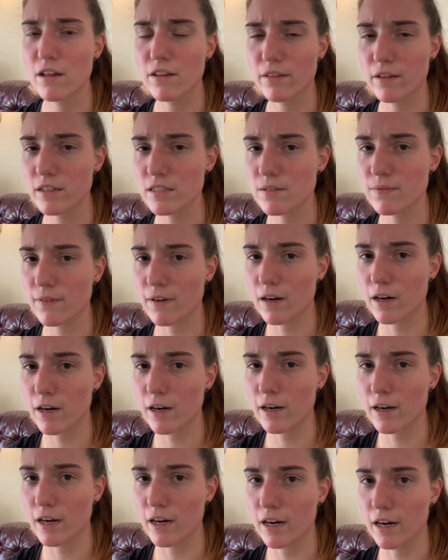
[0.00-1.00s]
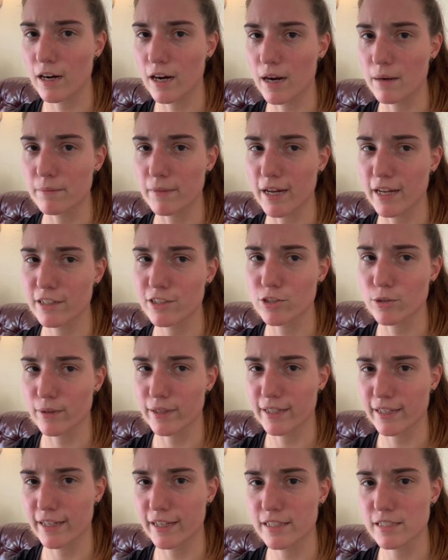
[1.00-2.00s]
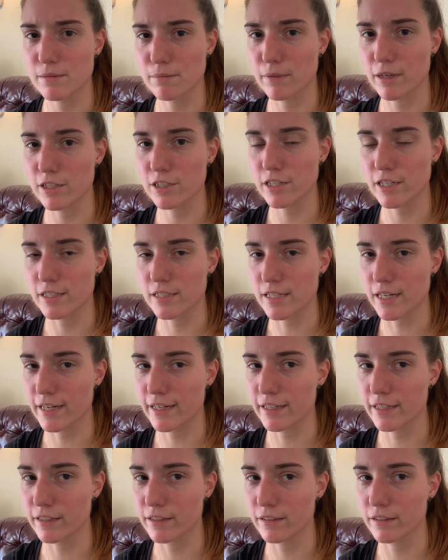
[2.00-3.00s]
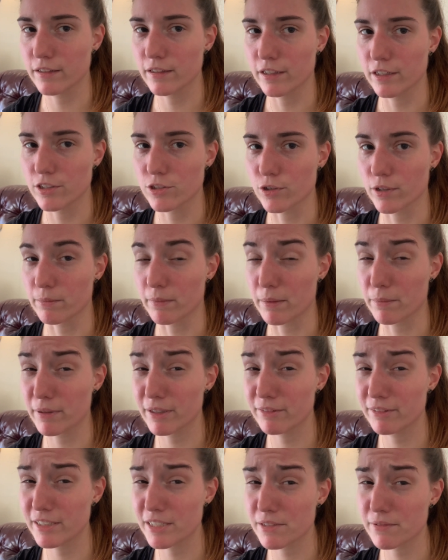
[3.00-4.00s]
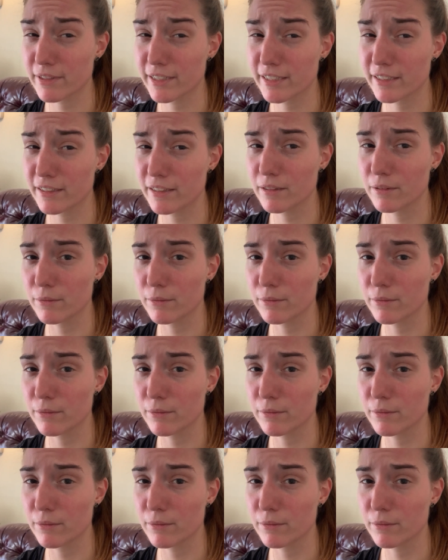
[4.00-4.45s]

Thus far, I'm not enjoying it as much as I had enjoyed my previous read,